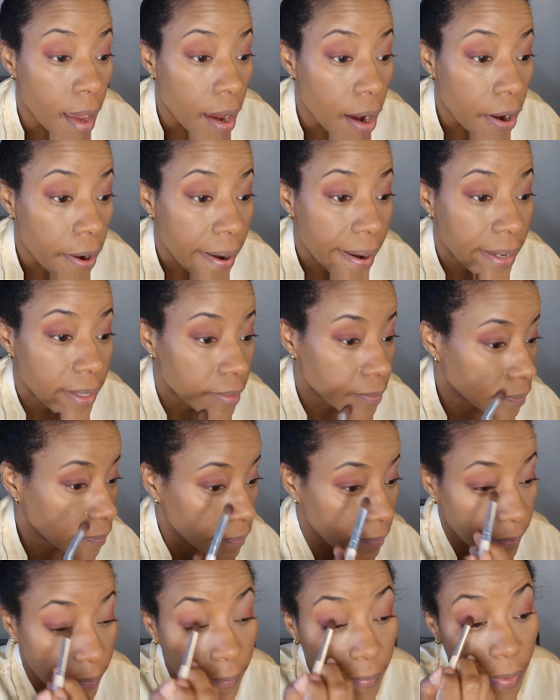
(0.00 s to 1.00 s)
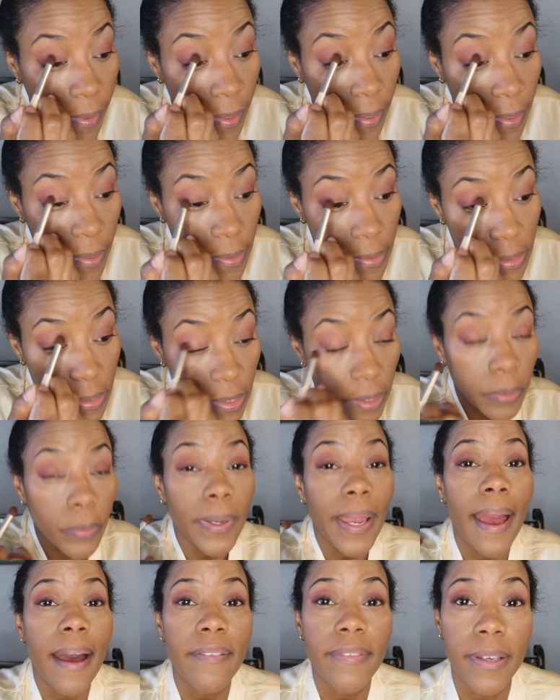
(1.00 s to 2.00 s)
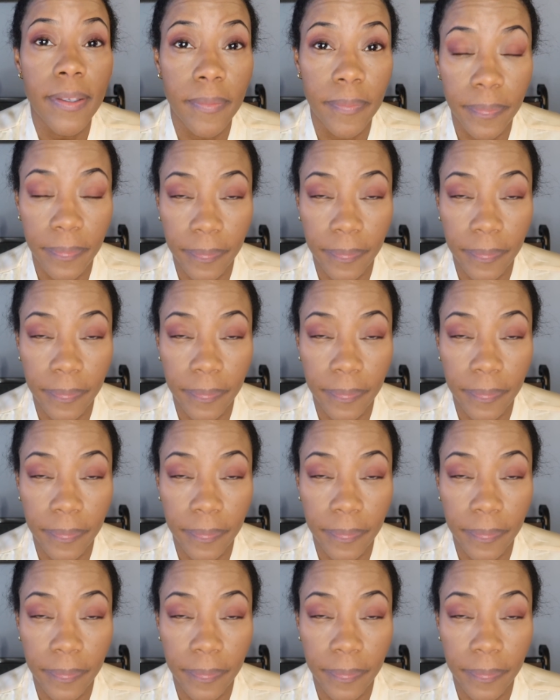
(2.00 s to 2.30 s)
All right, there we have it.